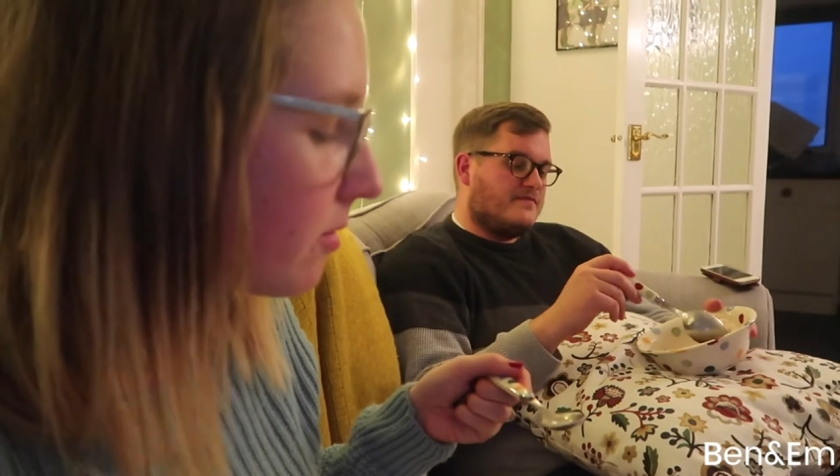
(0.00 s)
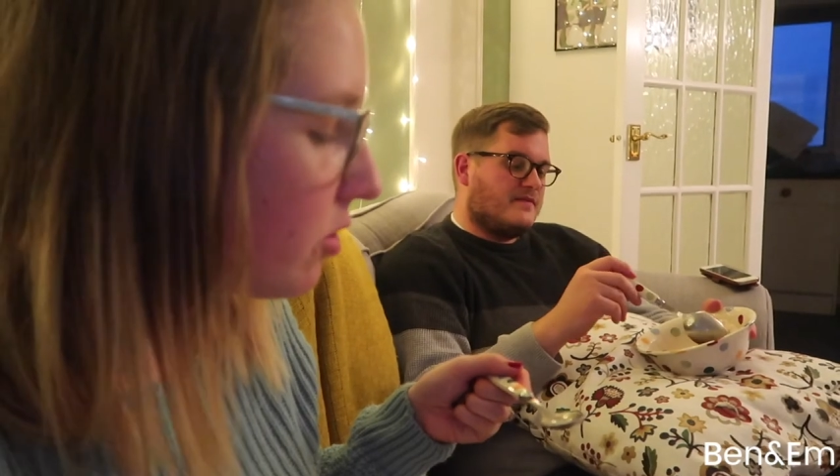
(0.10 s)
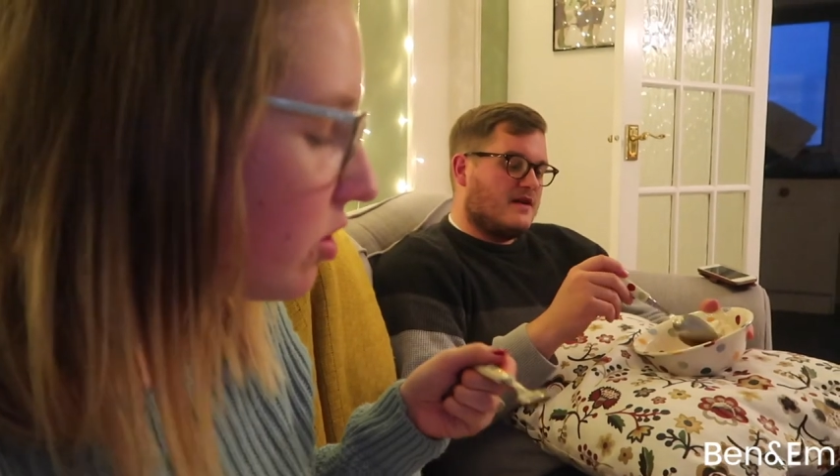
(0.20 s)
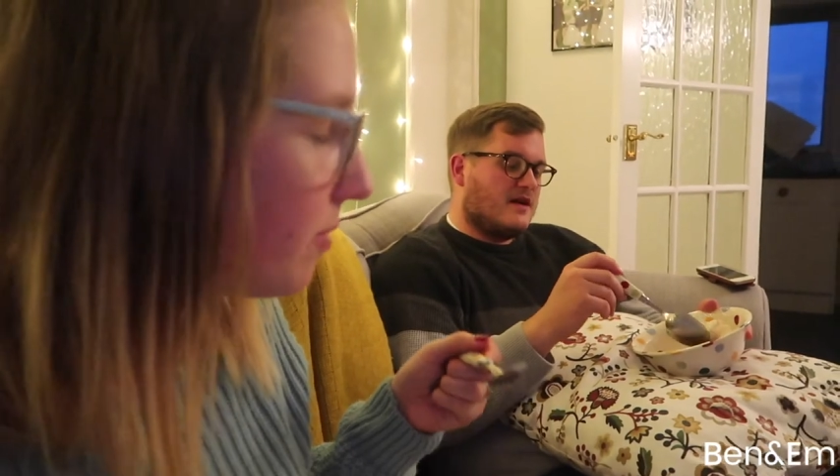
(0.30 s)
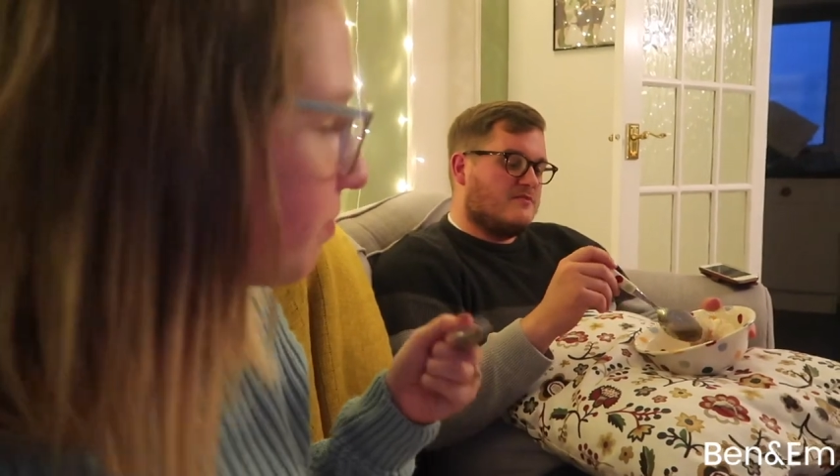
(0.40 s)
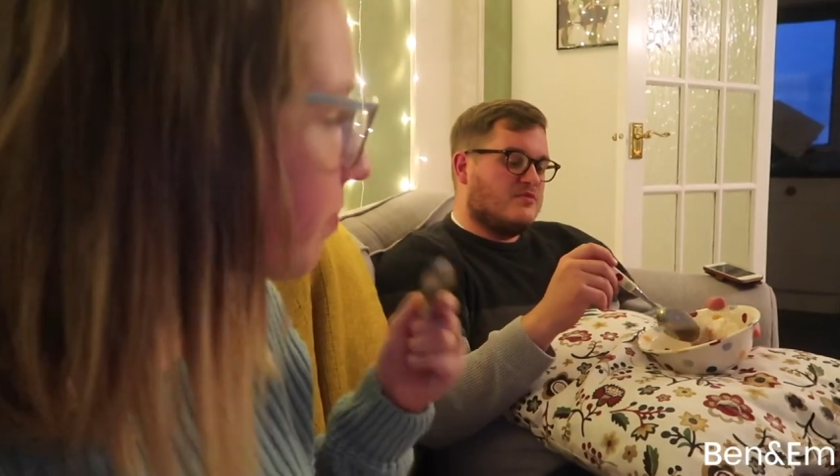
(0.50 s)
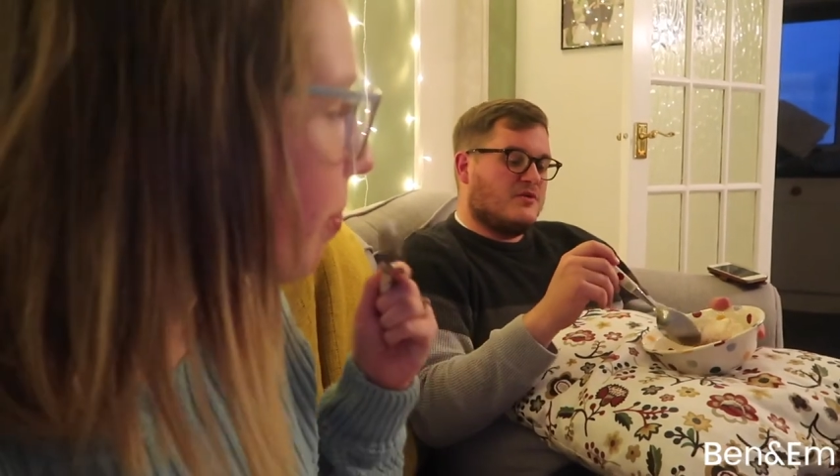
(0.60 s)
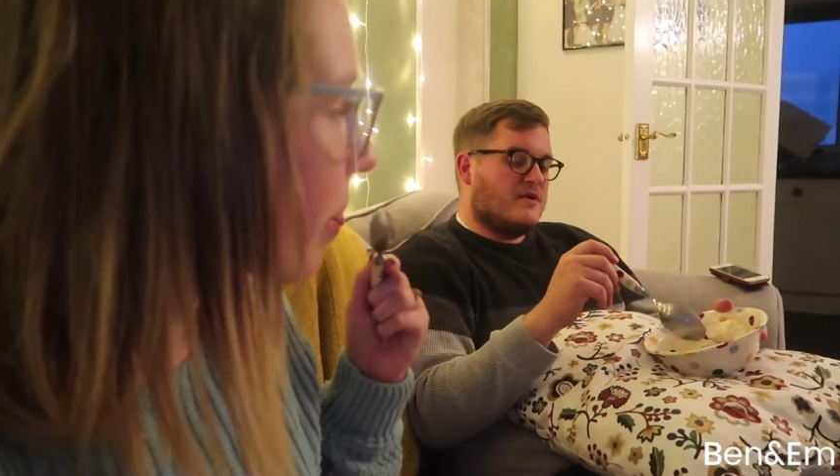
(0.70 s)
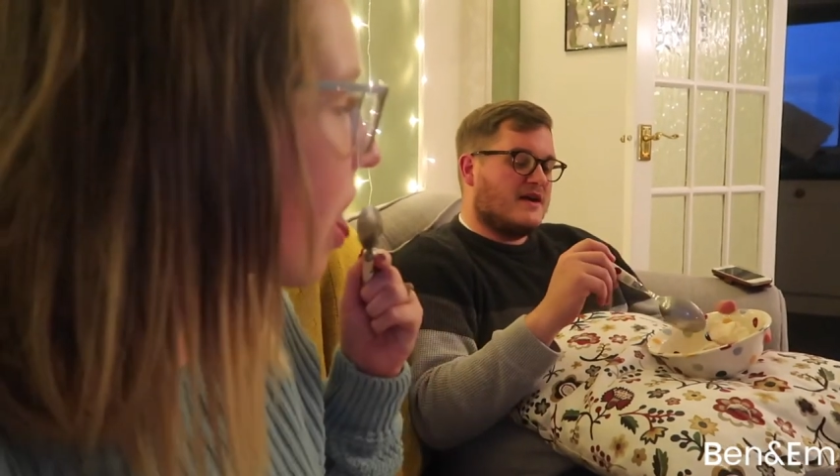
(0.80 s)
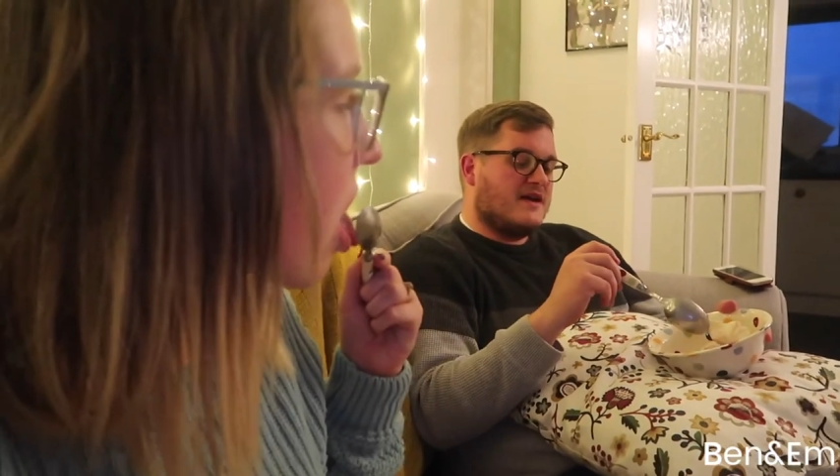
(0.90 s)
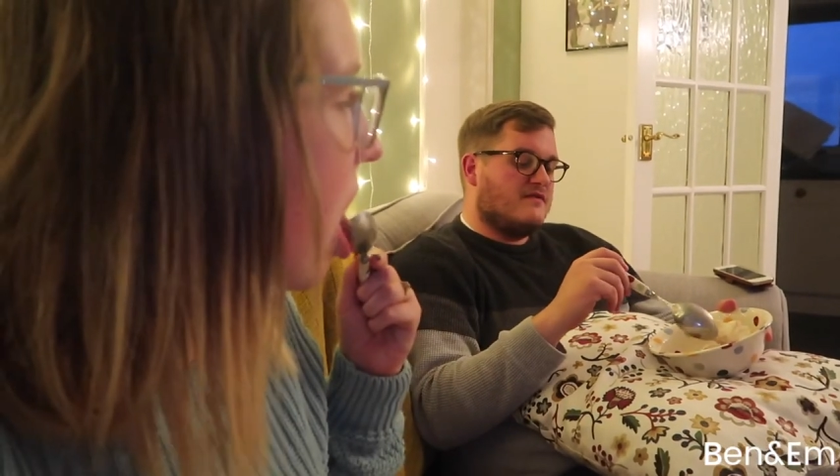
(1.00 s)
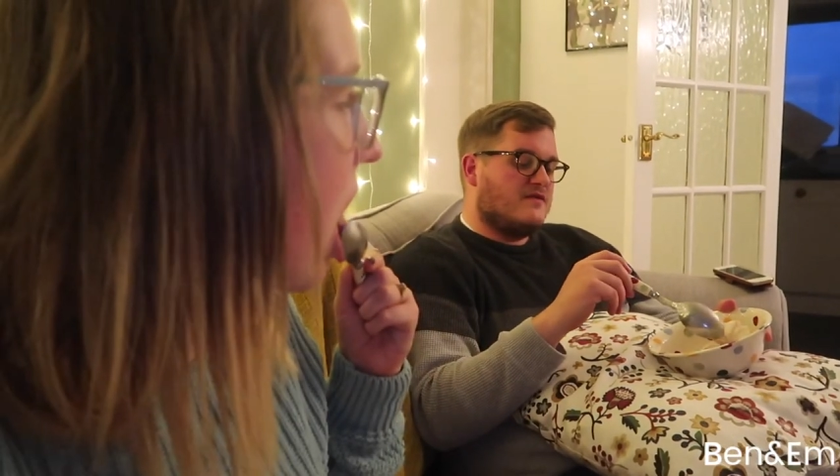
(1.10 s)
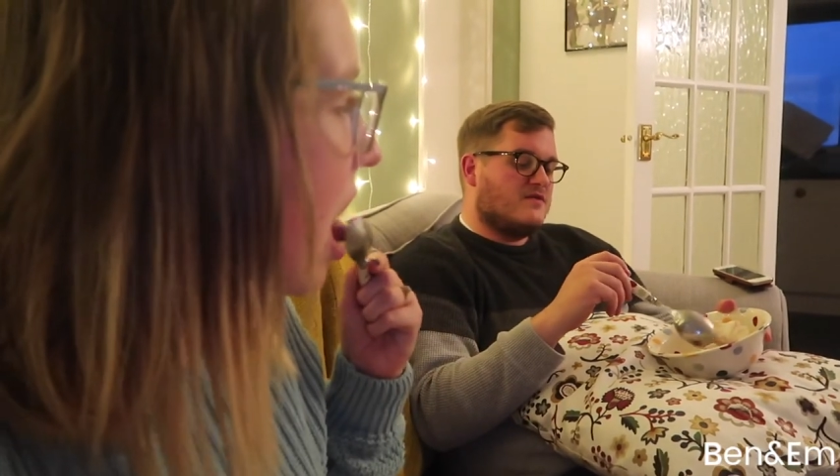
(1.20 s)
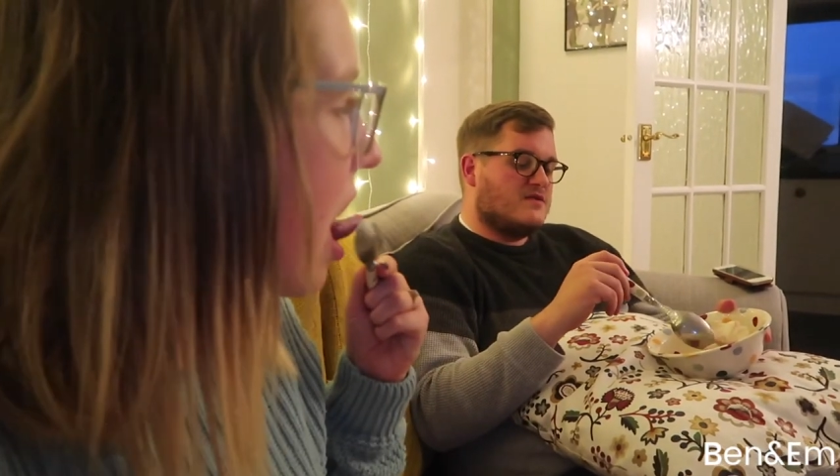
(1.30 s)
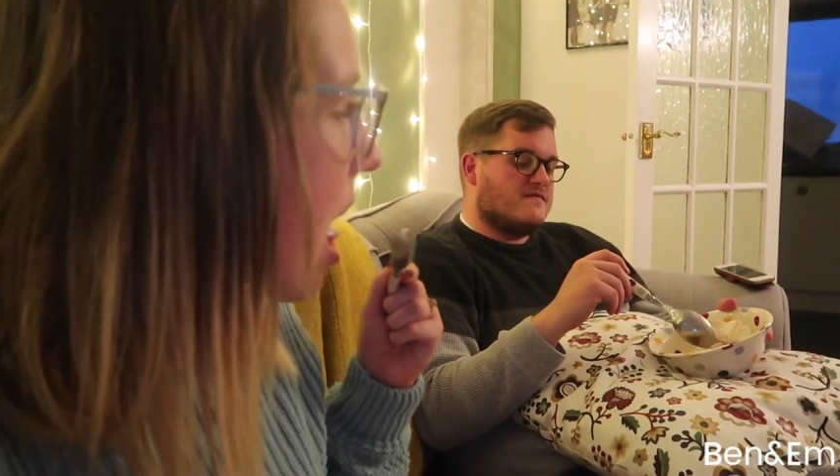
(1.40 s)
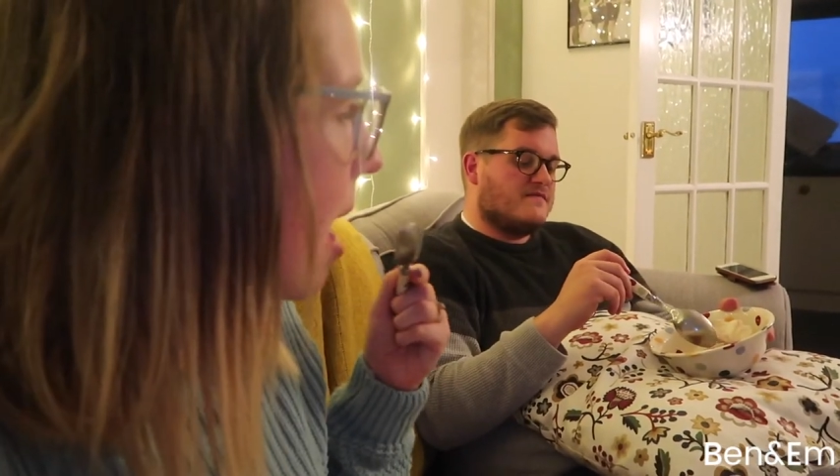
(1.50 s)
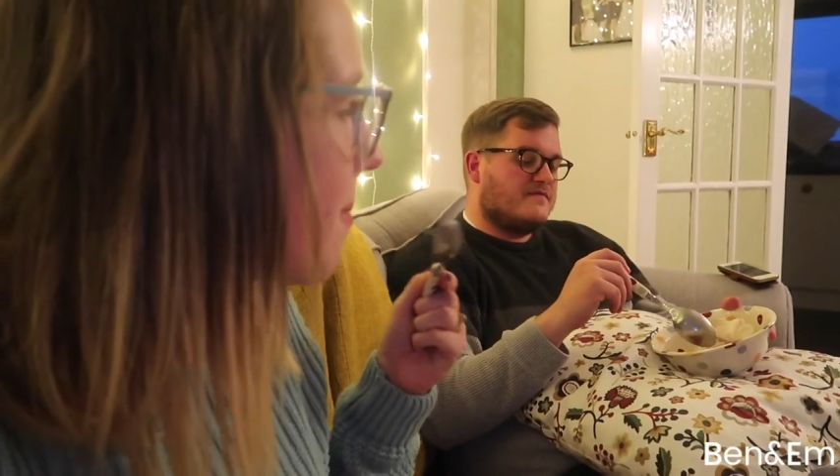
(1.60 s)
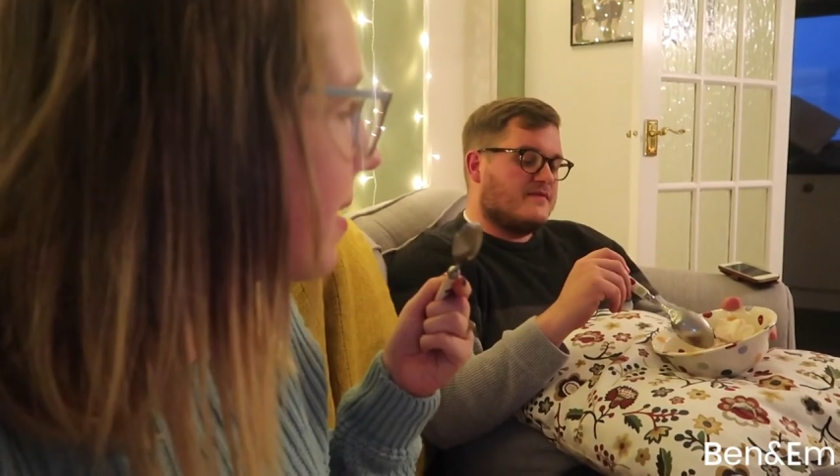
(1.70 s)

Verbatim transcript: Good. You can put it back in if you want.